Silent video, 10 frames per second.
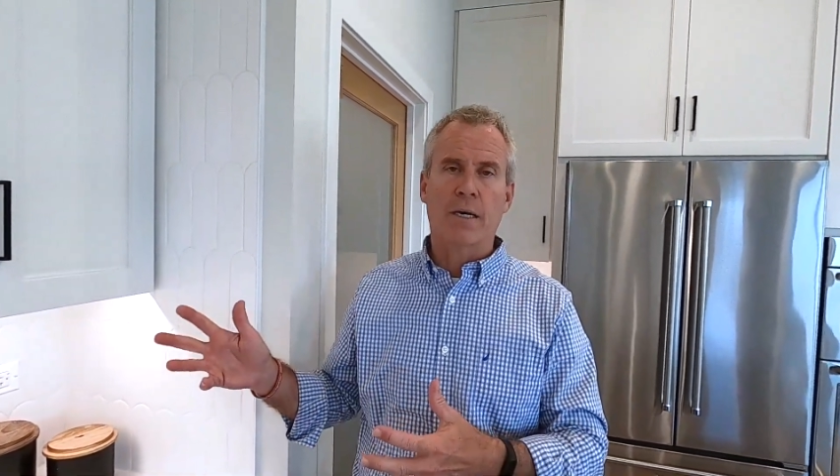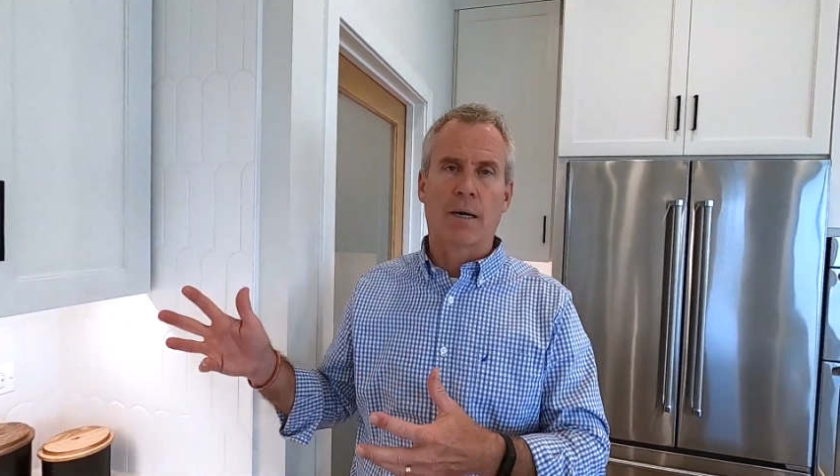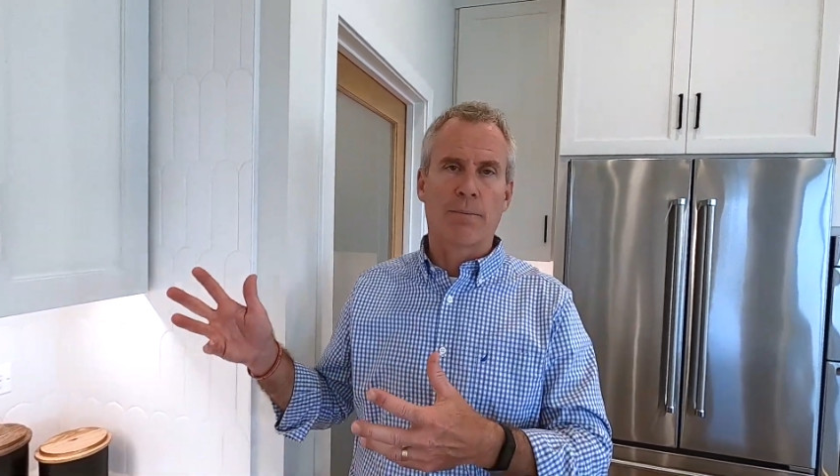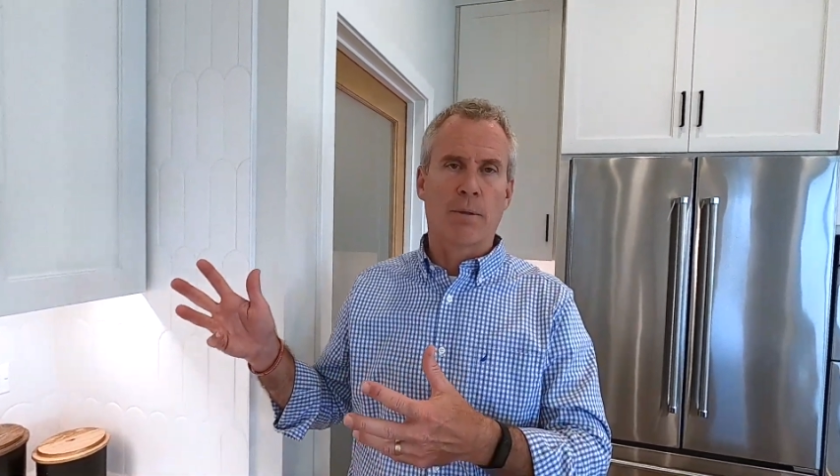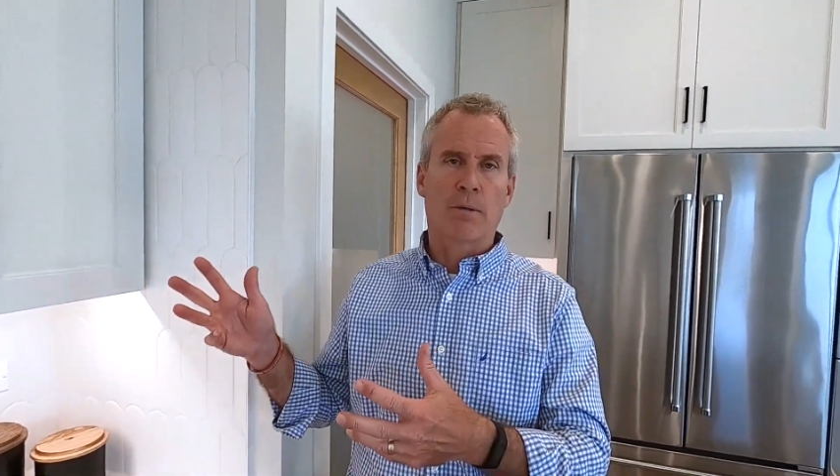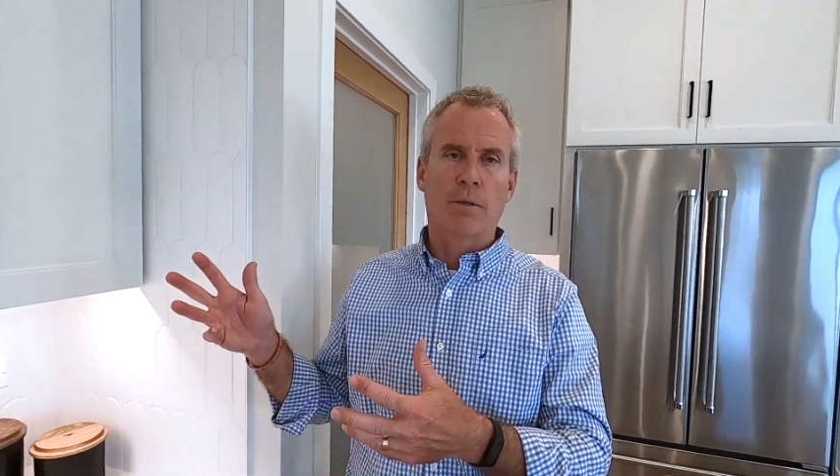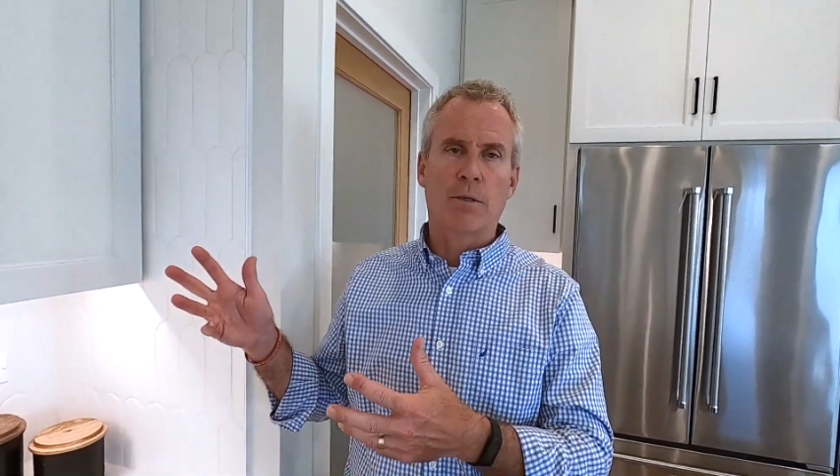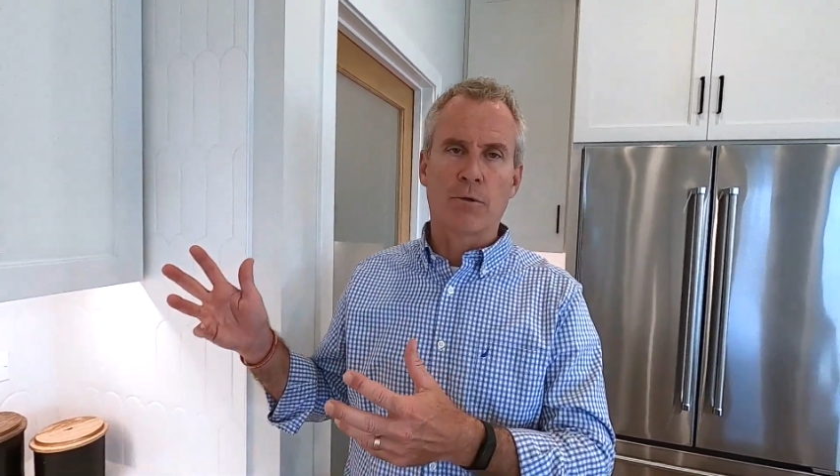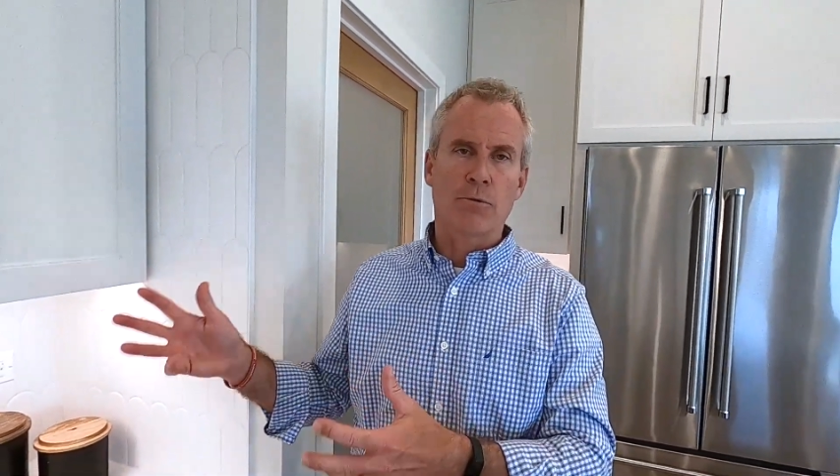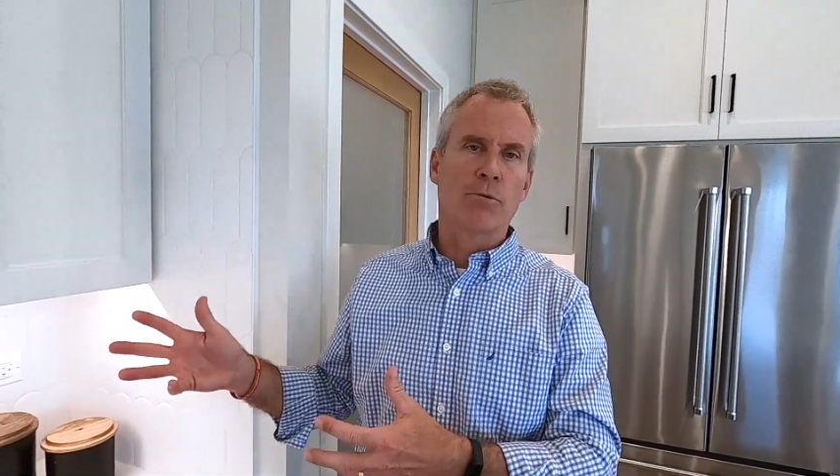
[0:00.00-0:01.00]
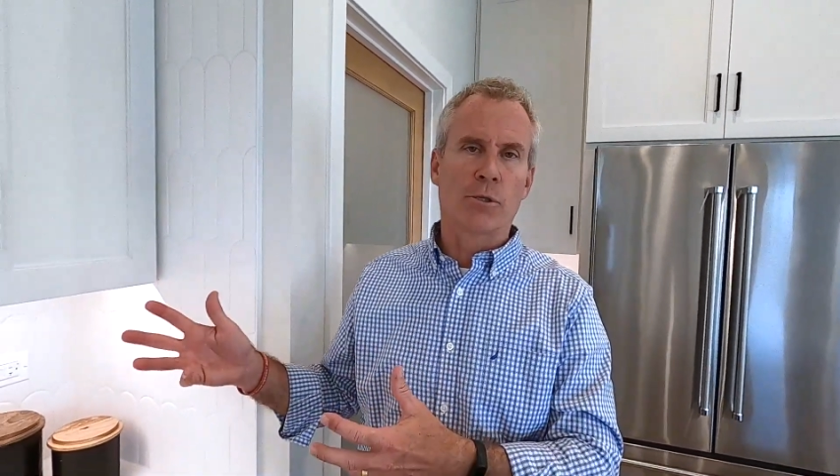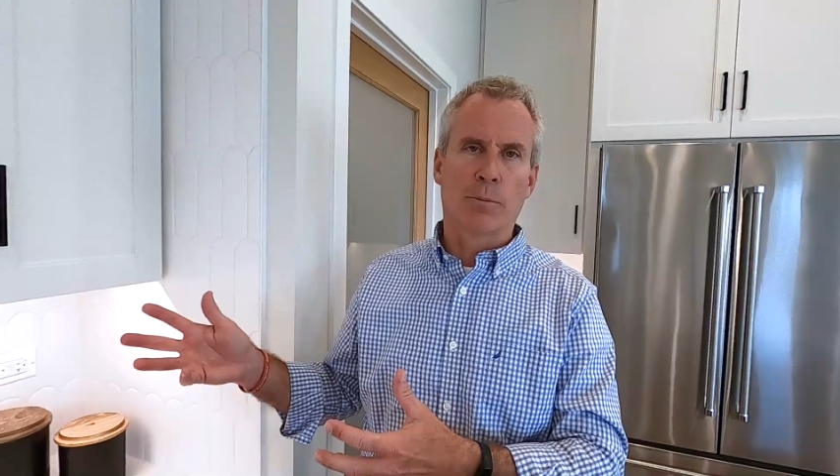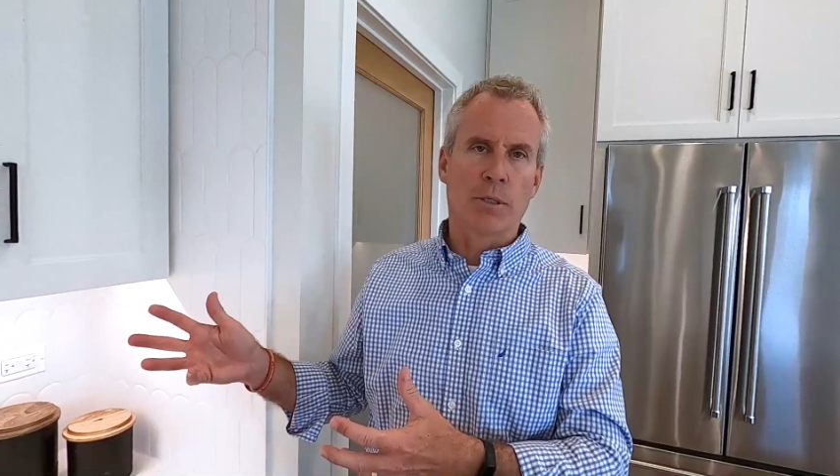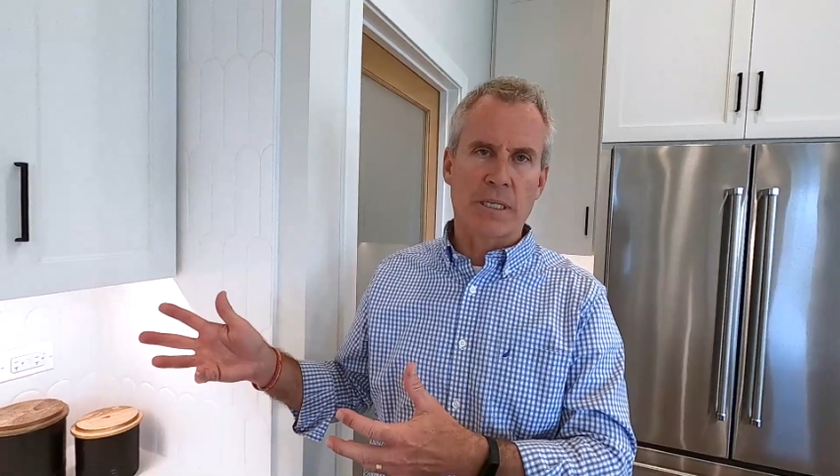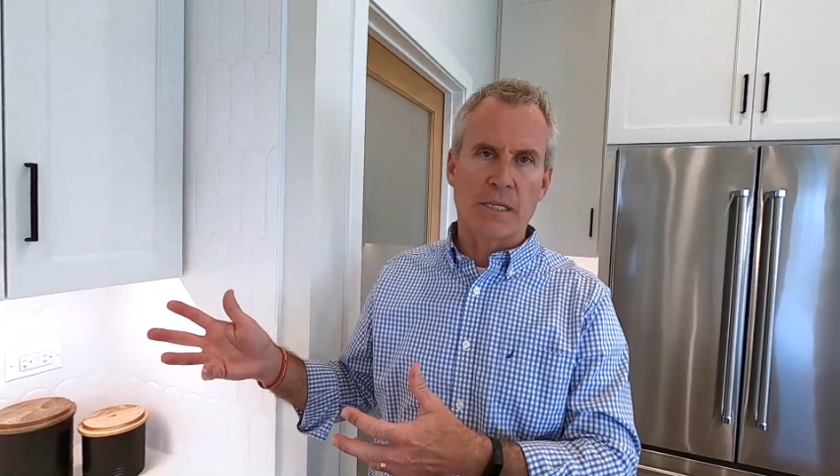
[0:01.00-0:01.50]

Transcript: up usable,